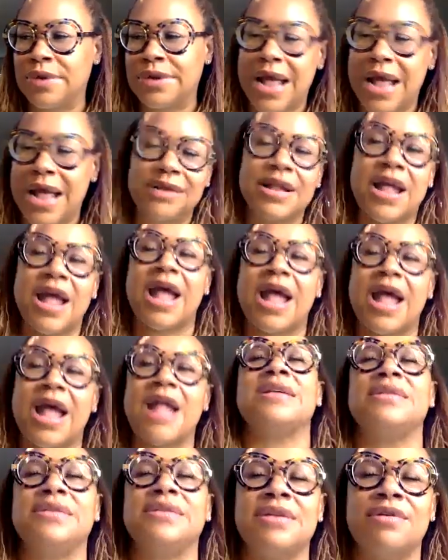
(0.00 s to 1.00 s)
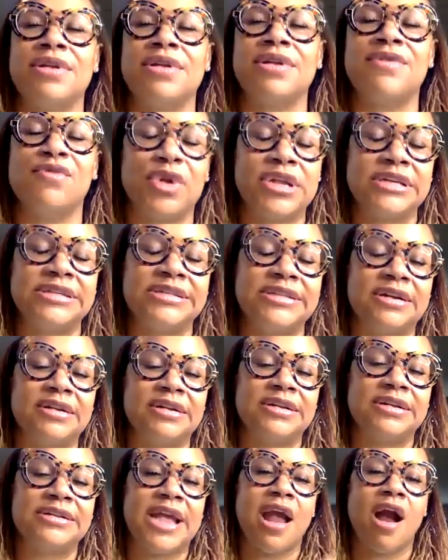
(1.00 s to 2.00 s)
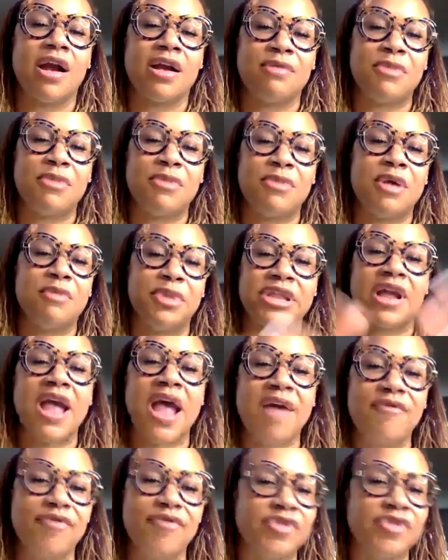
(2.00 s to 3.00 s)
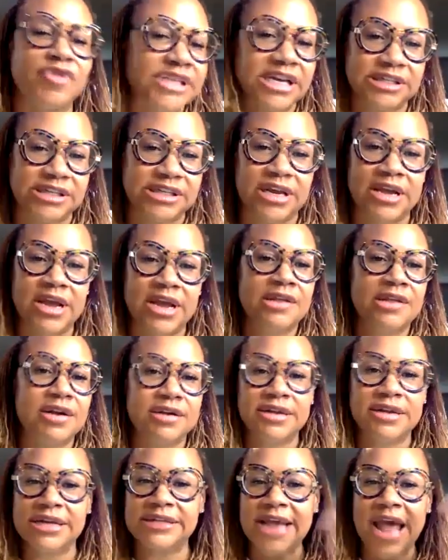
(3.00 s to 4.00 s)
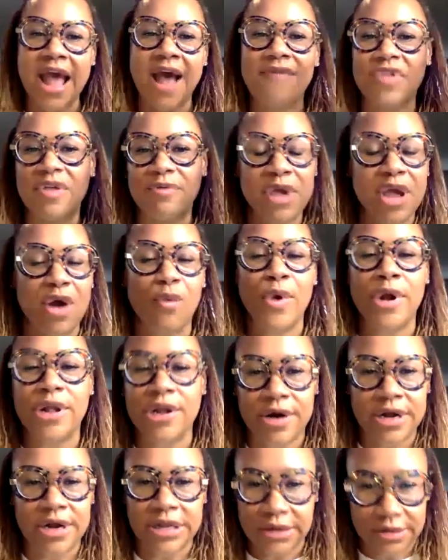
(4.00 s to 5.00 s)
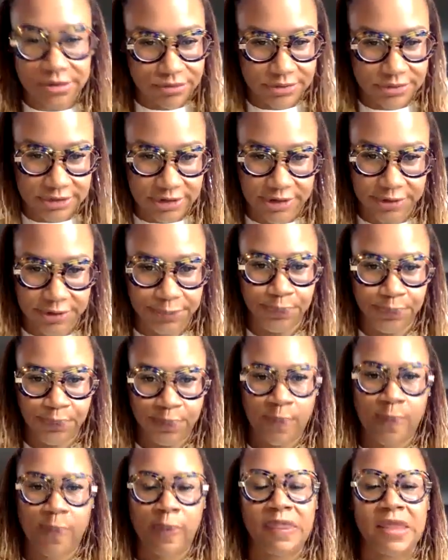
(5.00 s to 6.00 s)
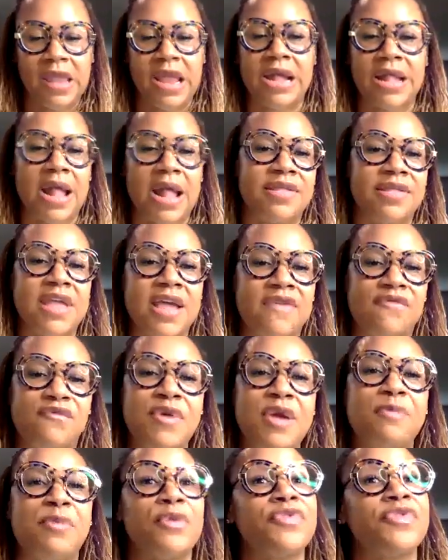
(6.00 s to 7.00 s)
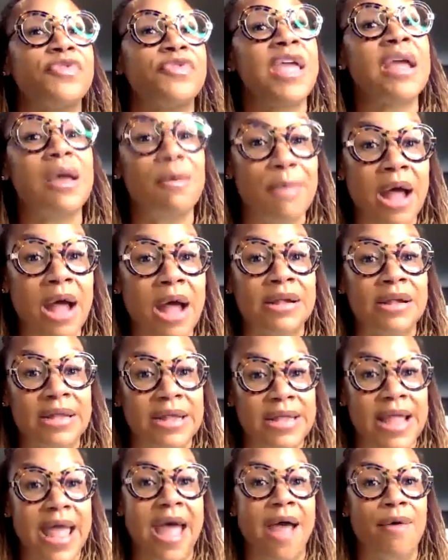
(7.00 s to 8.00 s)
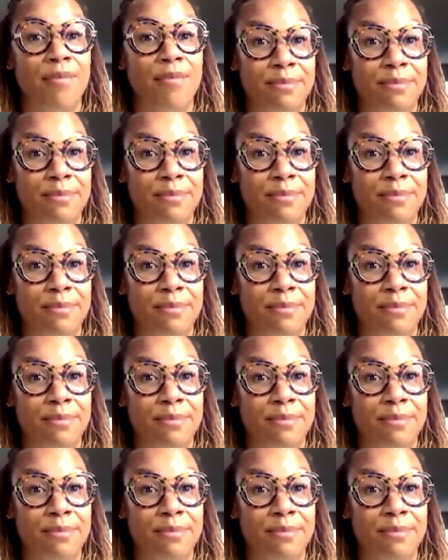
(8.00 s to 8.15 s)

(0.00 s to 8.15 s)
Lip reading: I don't even want to necessarily say argument, but the conversation, there doesn't have to be a winner and a loser. And I think if people think about it in that